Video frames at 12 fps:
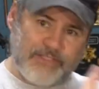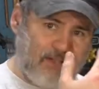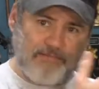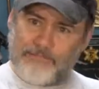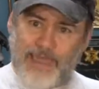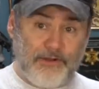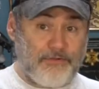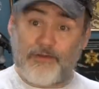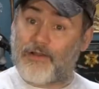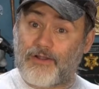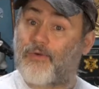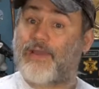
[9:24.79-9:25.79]
It doesn't matter. They're
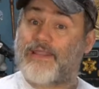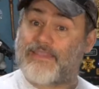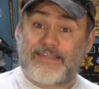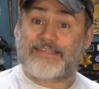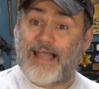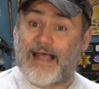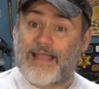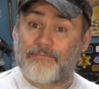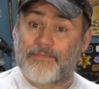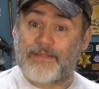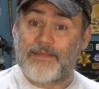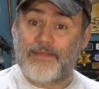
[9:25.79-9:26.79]
not going to win this
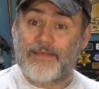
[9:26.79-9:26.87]
time.